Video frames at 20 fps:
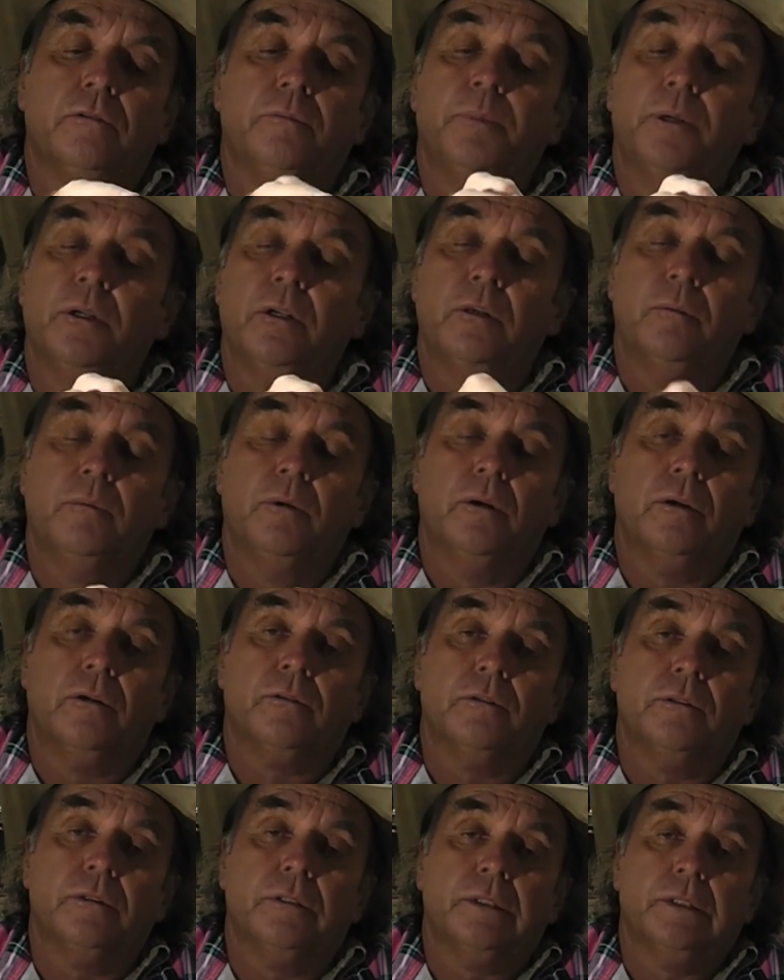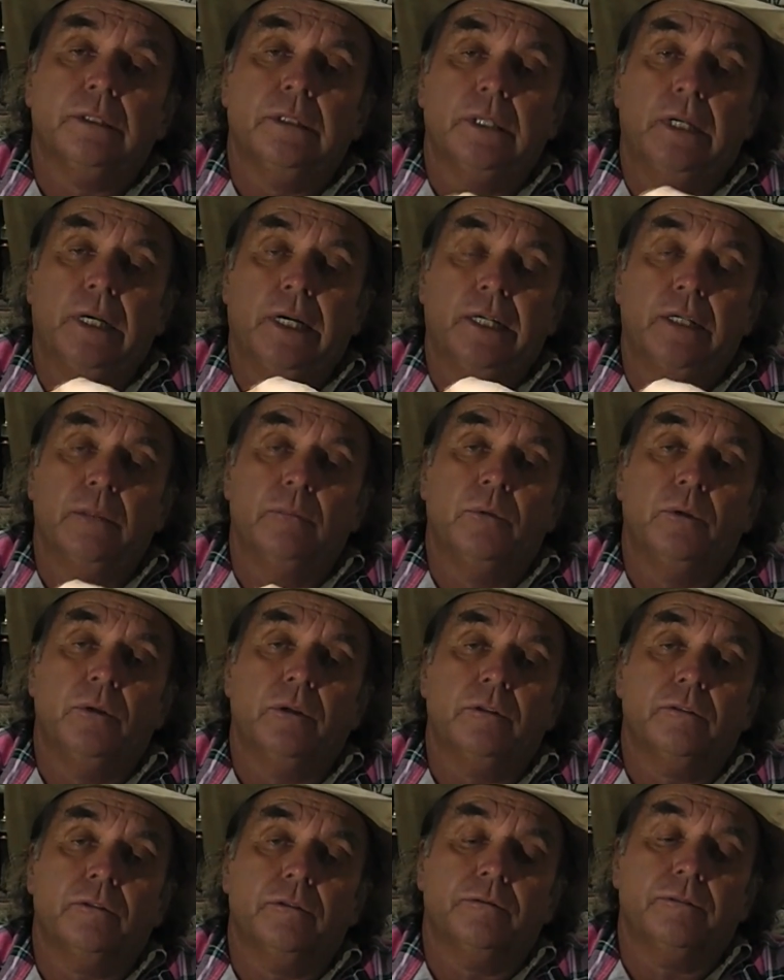pillar boxes, under
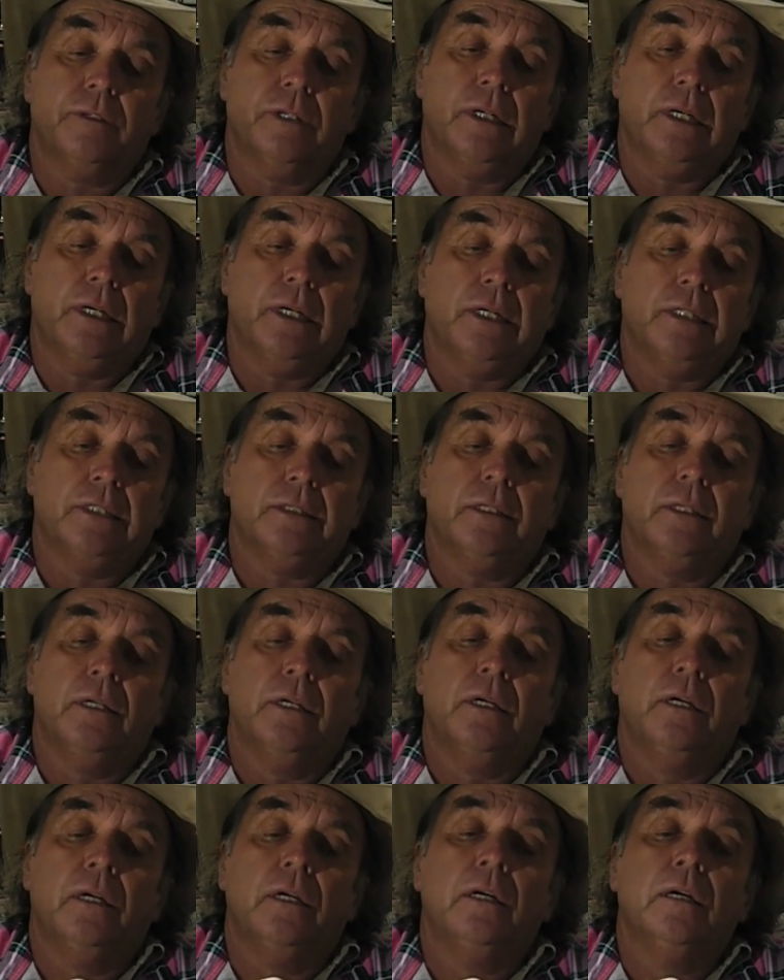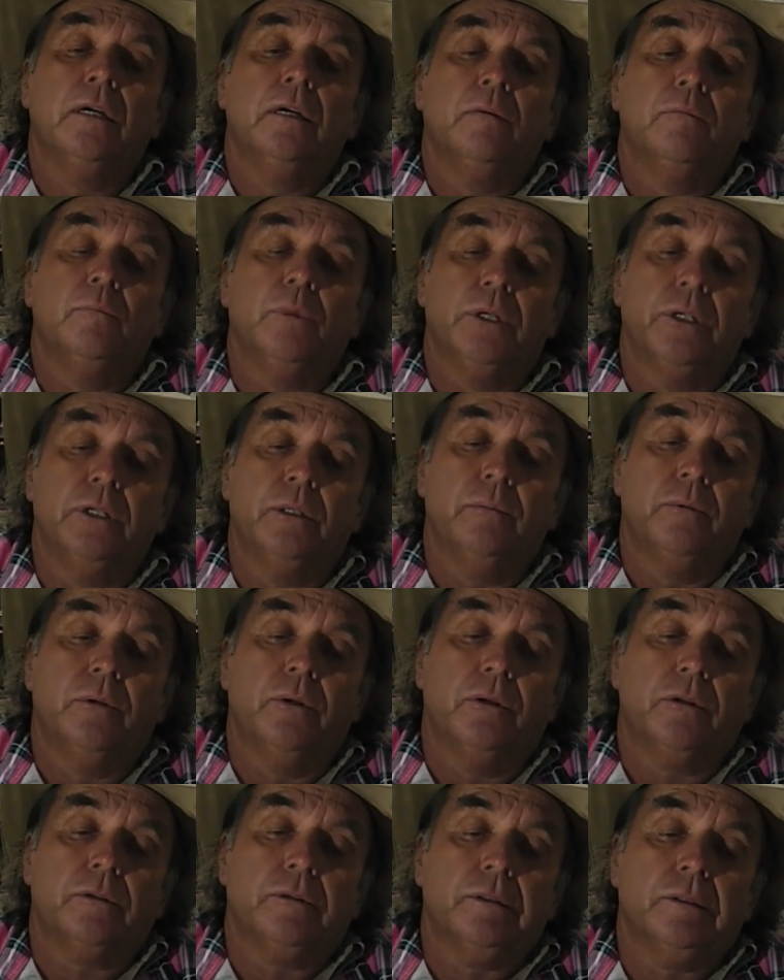bonnets of cars, meter
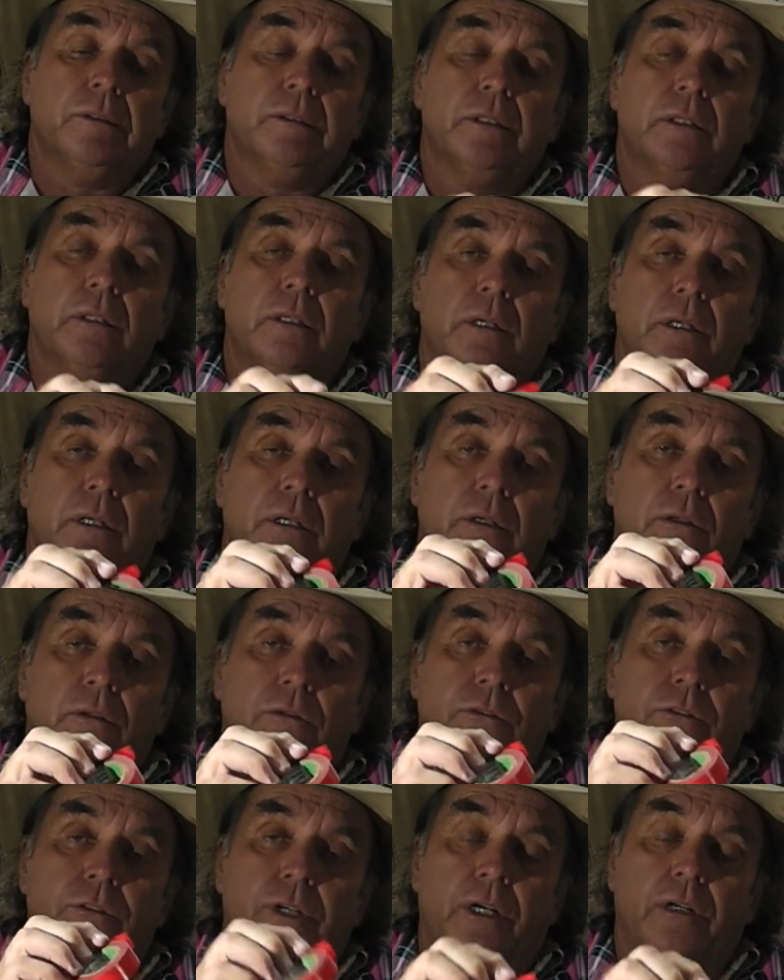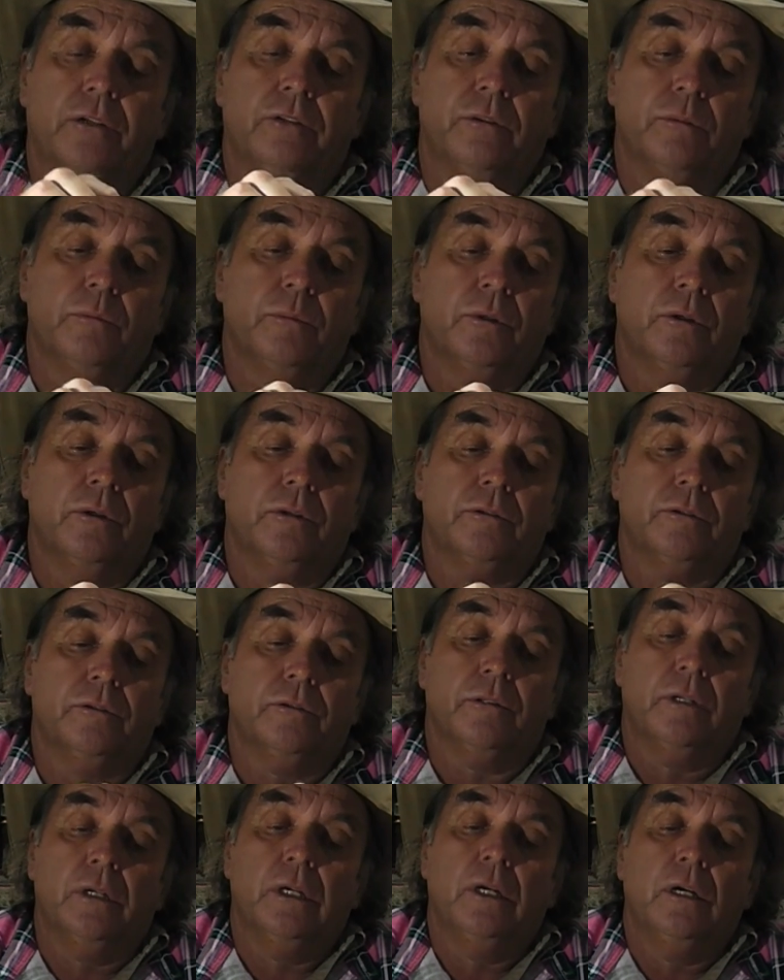boxes, junction
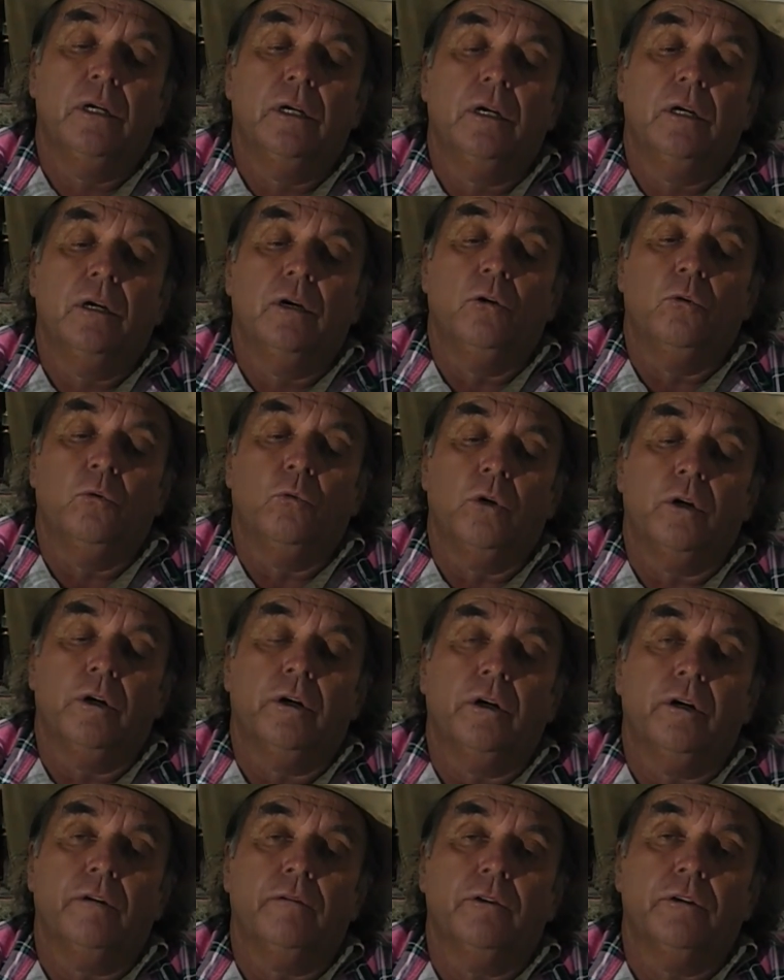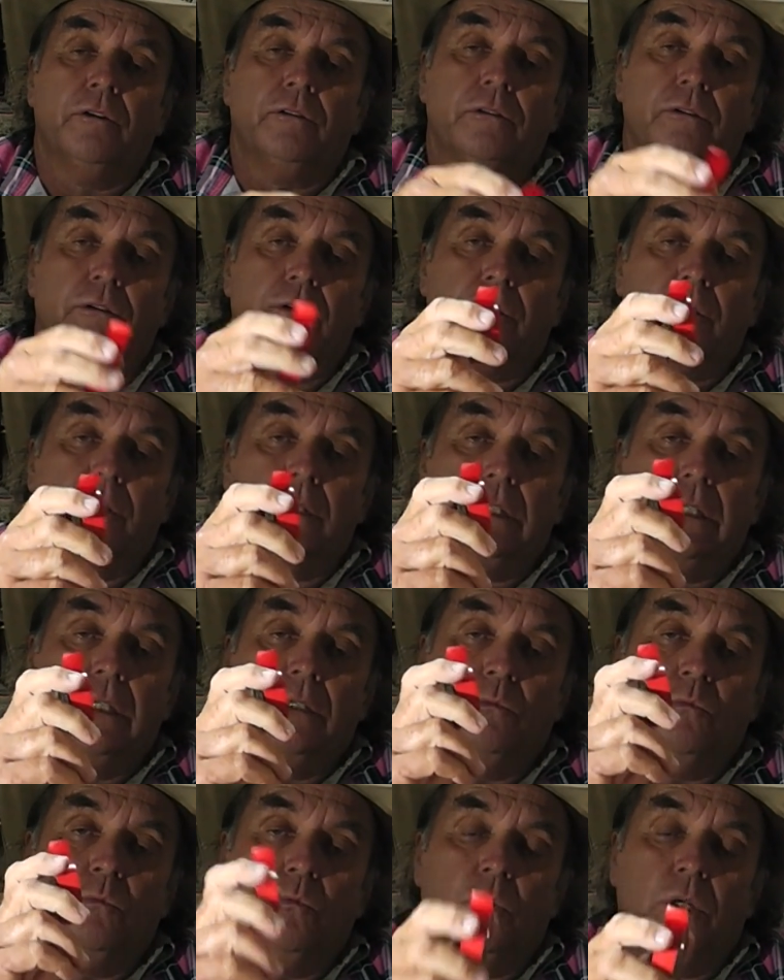boxes, wherever it's not going to
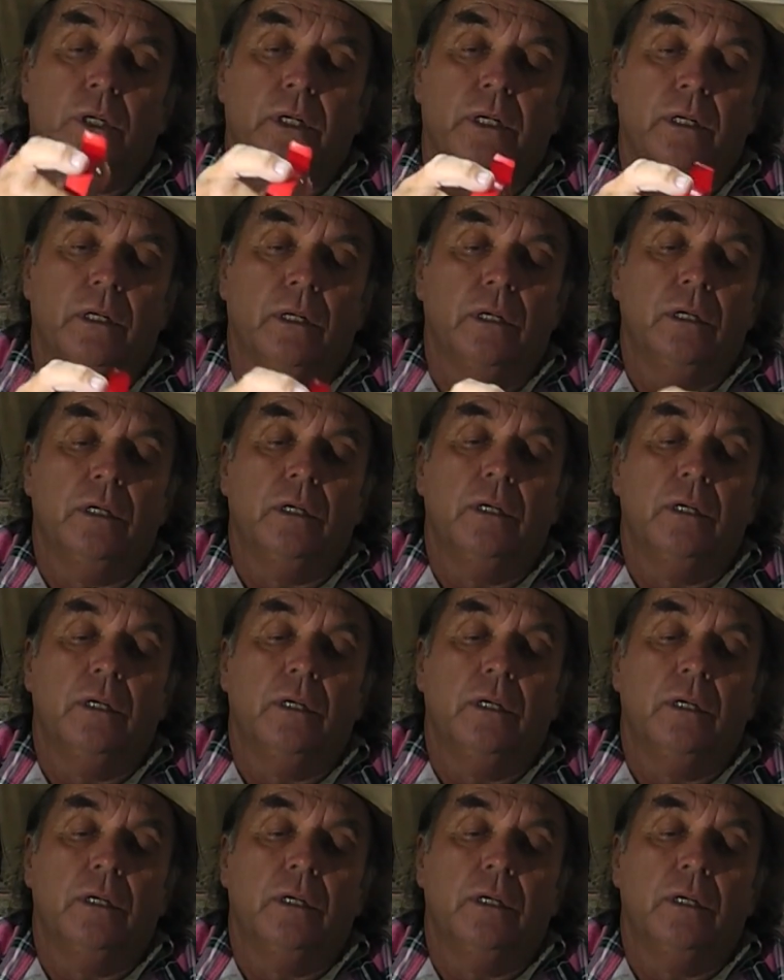get wet.